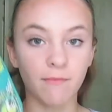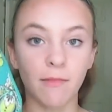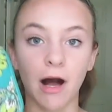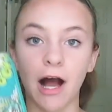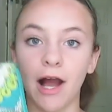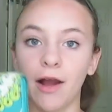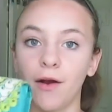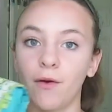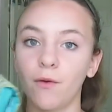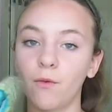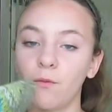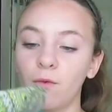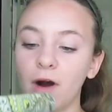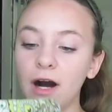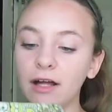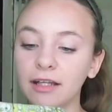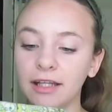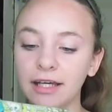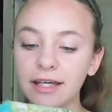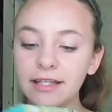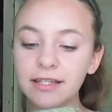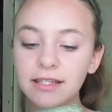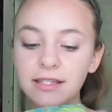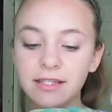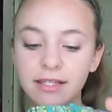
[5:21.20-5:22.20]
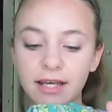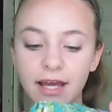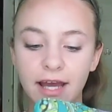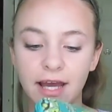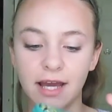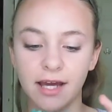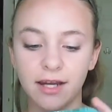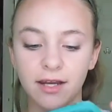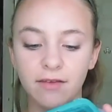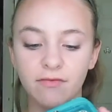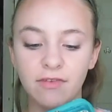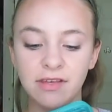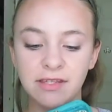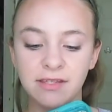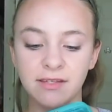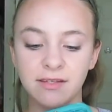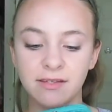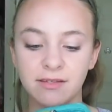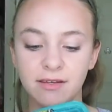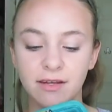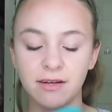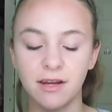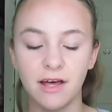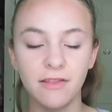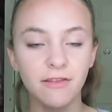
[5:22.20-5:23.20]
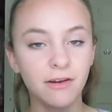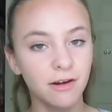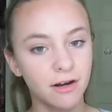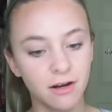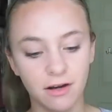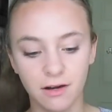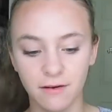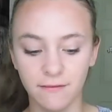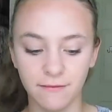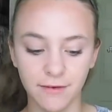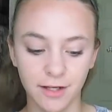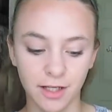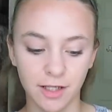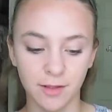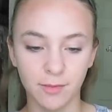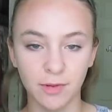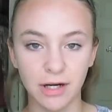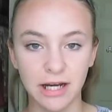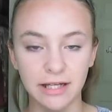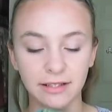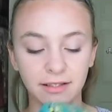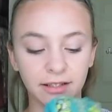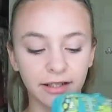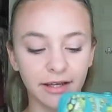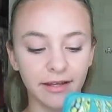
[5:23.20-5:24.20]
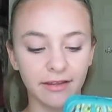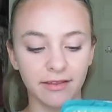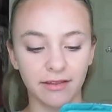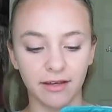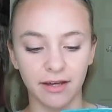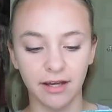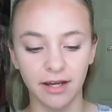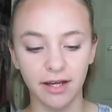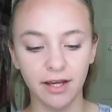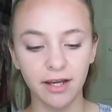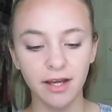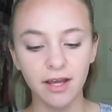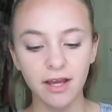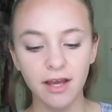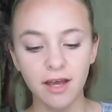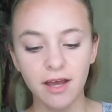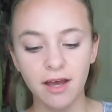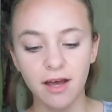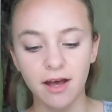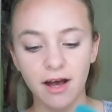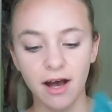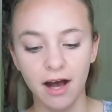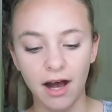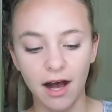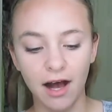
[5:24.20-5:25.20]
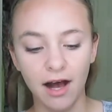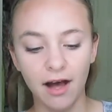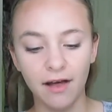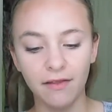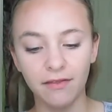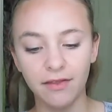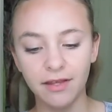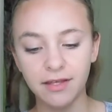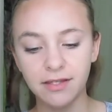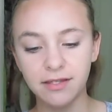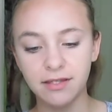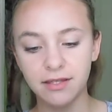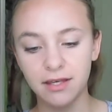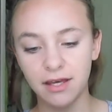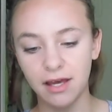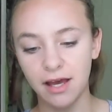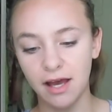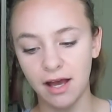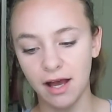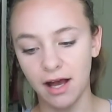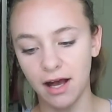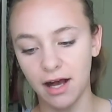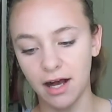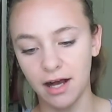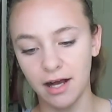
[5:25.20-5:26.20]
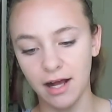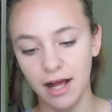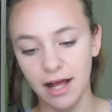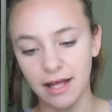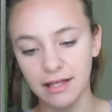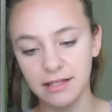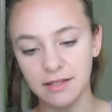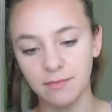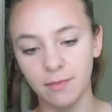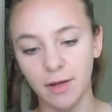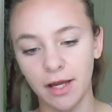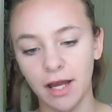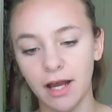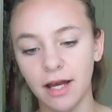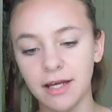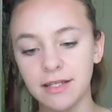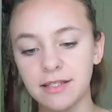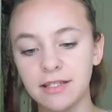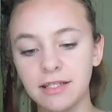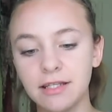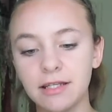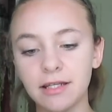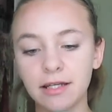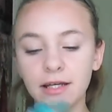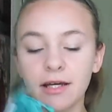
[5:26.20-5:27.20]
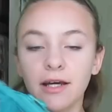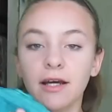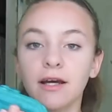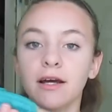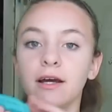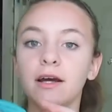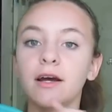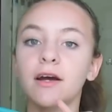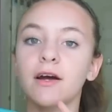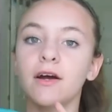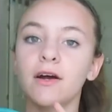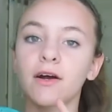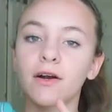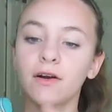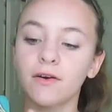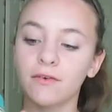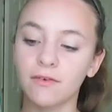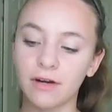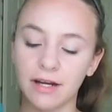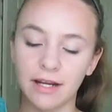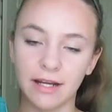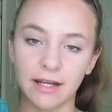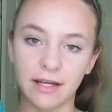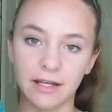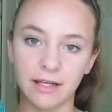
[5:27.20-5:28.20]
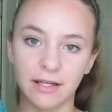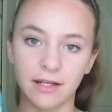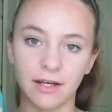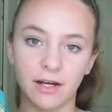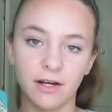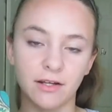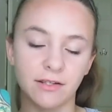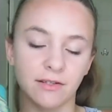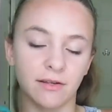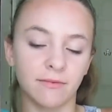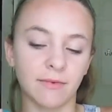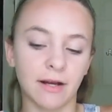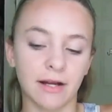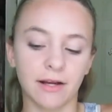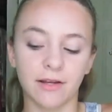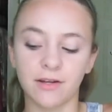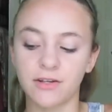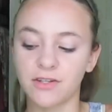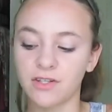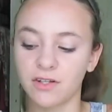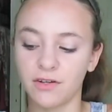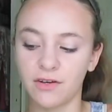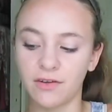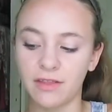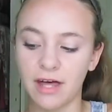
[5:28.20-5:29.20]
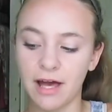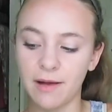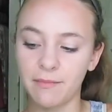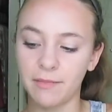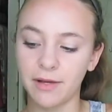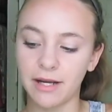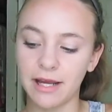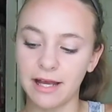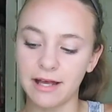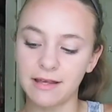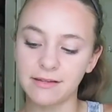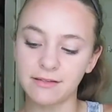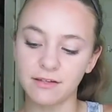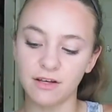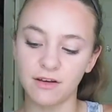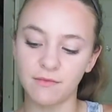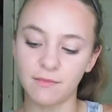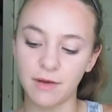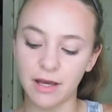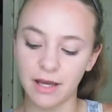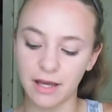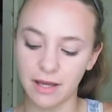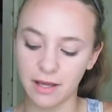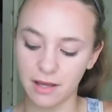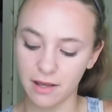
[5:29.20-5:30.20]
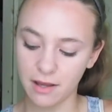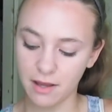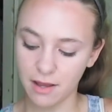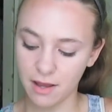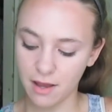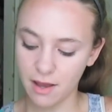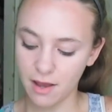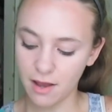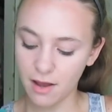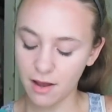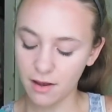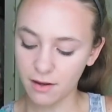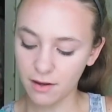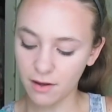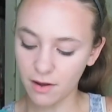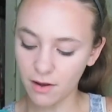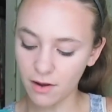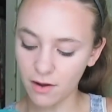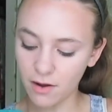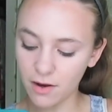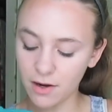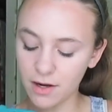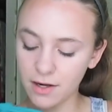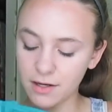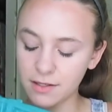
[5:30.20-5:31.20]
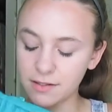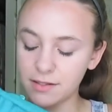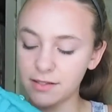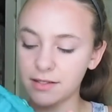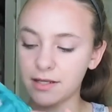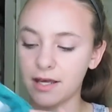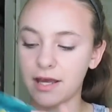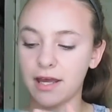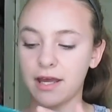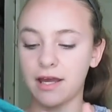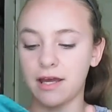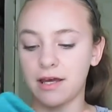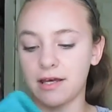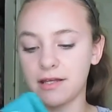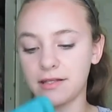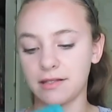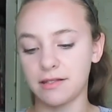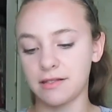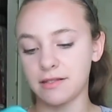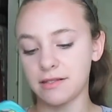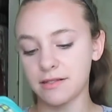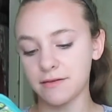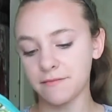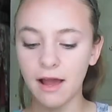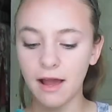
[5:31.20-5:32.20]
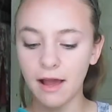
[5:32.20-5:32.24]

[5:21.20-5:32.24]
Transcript: my wallet, and this is another Vera Bradley thing. Uh, this uh, has my ID right in here, so I'm not going to show you that, but it has all my cards and